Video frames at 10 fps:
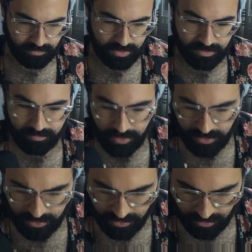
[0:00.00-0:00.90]
it's
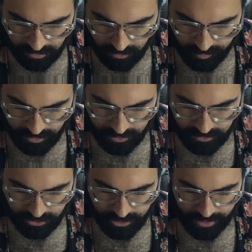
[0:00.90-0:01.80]
money. Oh my god, it's
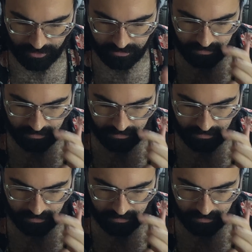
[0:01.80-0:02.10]
a check.